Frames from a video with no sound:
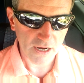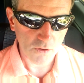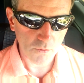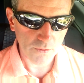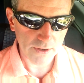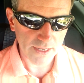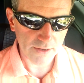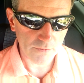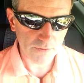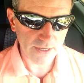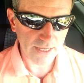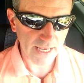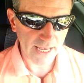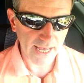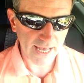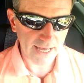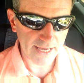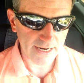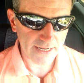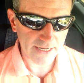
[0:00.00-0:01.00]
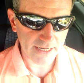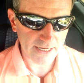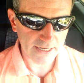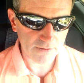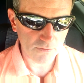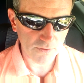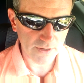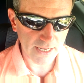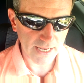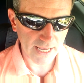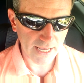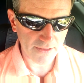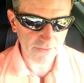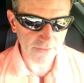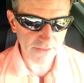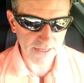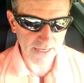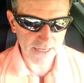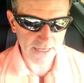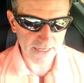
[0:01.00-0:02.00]
We had
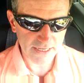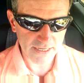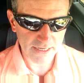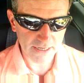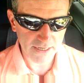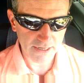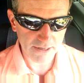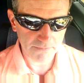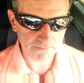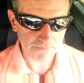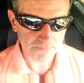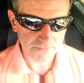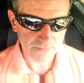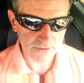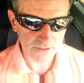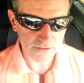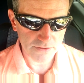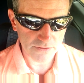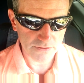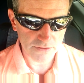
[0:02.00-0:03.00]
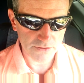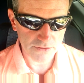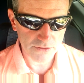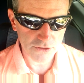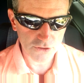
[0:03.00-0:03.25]
the